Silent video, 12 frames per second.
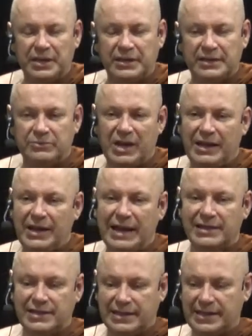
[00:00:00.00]
The
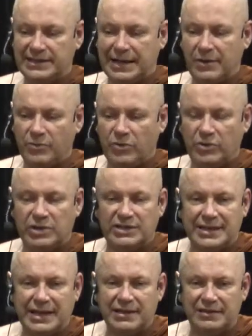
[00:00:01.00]
reality is, I don't want to
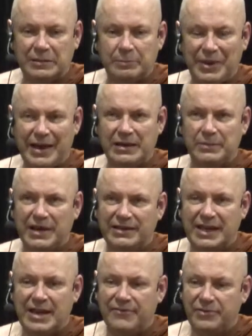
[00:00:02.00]
say anything bad about
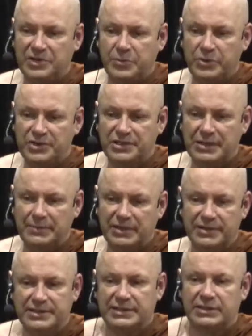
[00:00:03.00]
the average person
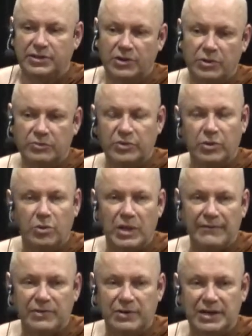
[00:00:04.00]
because, you know, we all
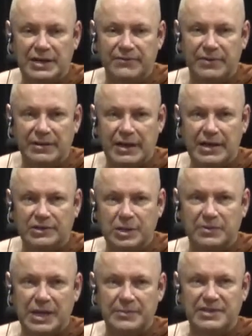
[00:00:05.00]
have to live, and
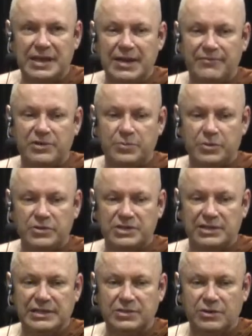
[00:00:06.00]
sometimes the average
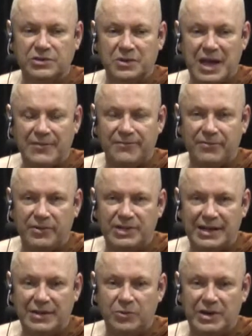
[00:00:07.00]
person is not so average
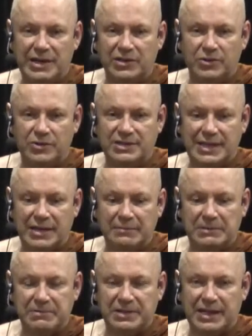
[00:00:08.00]
anyway, it turns out.
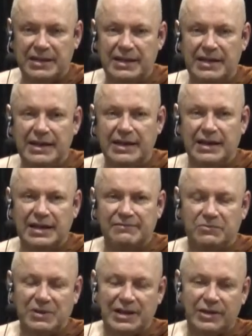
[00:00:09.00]
Maybe they live
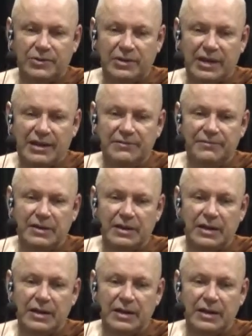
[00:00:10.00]
a really good life.